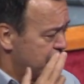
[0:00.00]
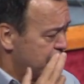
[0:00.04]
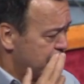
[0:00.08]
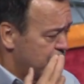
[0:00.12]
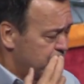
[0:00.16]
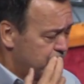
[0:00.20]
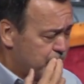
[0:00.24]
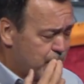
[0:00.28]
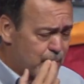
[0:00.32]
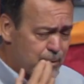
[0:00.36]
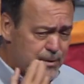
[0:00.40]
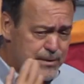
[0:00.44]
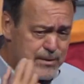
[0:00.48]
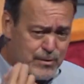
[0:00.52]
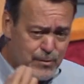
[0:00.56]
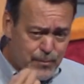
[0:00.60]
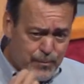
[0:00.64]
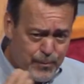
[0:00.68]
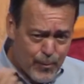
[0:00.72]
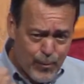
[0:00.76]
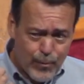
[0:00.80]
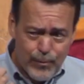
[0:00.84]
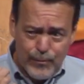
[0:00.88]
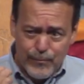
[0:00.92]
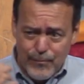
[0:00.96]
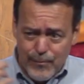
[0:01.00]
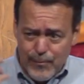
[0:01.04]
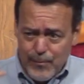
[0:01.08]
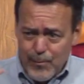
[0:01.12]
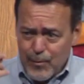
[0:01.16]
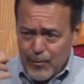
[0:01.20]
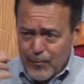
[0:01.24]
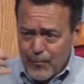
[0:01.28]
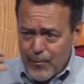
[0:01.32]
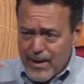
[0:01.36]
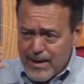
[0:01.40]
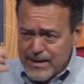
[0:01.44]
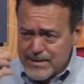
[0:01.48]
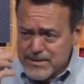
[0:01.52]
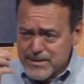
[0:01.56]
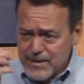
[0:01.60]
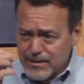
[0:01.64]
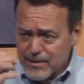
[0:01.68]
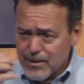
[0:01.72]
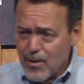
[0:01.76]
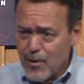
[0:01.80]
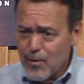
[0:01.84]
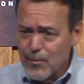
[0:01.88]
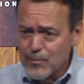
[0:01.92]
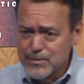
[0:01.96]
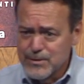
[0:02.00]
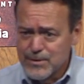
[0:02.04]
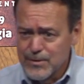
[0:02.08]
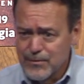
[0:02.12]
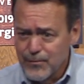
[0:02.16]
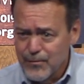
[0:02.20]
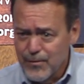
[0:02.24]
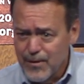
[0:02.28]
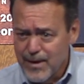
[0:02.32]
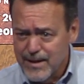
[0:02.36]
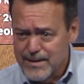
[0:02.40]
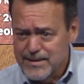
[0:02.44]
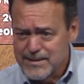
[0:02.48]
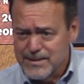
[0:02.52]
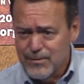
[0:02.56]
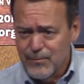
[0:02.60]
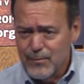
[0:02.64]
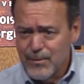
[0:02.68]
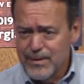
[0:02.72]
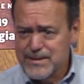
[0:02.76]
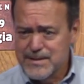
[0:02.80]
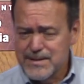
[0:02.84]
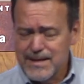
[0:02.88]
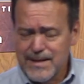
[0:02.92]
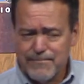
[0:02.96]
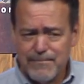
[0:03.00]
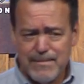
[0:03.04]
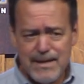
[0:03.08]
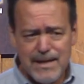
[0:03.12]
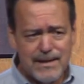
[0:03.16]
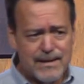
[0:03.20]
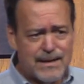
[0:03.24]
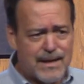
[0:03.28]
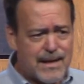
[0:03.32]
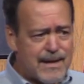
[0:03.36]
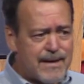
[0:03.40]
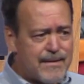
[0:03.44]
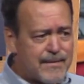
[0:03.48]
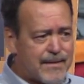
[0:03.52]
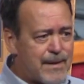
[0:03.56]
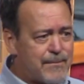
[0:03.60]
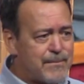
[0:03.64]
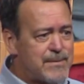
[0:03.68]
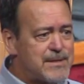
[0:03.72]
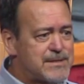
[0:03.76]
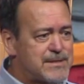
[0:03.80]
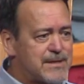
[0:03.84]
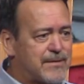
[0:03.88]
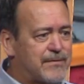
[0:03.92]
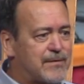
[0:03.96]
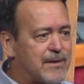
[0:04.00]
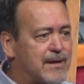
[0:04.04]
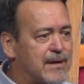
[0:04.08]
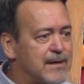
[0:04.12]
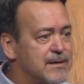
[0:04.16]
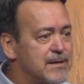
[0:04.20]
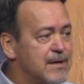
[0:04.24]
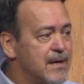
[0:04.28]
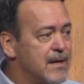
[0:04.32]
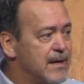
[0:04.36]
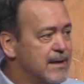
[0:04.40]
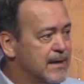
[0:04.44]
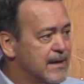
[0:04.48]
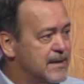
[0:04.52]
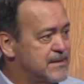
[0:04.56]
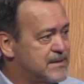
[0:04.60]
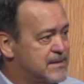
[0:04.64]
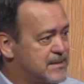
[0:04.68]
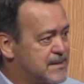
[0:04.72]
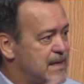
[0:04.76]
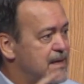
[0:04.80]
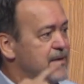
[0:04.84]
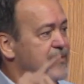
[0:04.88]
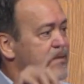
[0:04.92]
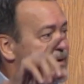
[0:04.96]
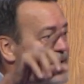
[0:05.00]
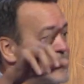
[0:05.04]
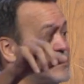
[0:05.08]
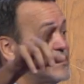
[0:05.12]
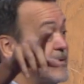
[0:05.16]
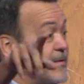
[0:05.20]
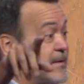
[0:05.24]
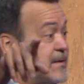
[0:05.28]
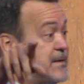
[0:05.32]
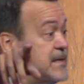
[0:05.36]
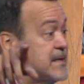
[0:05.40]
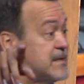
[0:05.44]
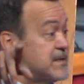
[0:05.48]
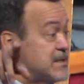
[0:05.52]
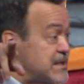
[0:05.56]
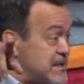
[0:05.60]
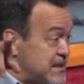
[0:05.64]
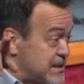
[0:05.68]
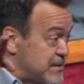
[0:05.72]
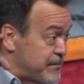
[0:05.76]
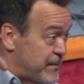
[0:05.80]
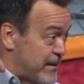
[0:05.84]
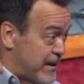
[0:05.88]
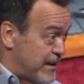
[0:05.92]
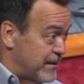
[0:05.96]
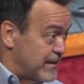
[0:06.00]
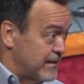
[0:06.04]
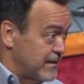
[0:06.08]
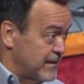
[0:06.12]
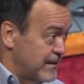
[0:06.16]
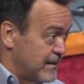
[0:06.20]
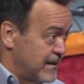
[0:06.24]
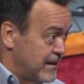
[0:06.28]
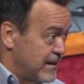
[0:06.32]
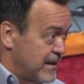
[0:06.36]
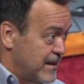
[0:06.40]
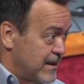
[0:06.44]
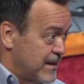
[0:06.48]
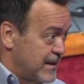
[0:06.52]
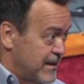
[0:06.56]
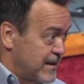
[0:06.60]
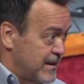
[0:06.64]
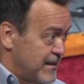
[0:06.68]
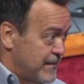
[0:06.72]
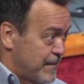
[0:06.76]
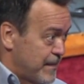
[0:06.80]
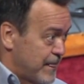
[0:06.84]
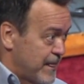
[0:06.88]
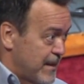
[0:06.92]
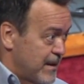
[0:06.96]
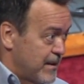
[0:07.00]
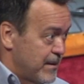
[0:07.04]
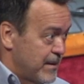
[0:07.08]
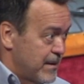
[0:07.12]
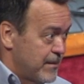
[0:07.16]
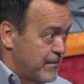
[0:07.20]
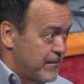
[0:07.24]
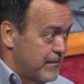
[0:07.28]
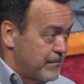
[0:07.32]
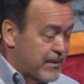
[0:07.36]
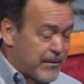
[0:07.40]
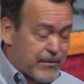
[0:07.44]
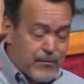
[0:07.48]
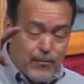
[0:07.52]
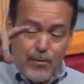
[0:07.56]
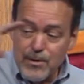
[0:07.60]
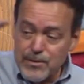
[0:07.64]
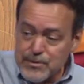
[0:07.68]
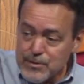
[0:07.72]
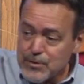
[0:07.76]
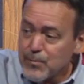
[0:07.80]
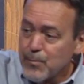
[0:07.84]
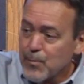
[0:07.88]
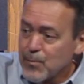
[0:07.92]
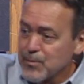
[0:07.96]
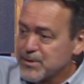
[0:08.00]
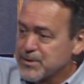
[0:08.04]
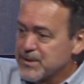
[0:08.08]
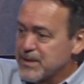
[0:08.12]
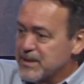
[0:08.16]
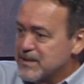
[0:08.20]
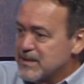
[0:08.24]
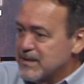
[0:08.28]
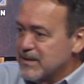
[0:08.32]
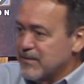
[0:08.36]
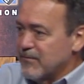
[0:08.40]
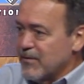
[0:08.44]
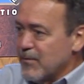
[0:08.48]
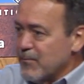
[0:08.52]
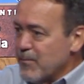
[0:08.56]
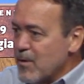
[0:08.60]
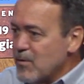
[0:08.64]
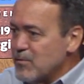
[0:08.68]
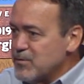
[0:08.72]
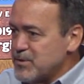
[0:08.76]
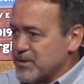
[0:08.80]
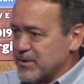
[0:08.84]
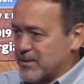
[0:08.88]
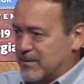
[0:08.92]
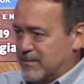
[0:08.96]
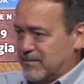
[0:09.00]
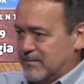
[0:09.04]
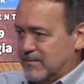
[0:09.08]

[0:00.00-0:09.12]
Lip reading: Boys are born with more rods and cones in their eyes. Now, what does that mean? That means that they can see things in the distance better, but they're also more sensitive to motion.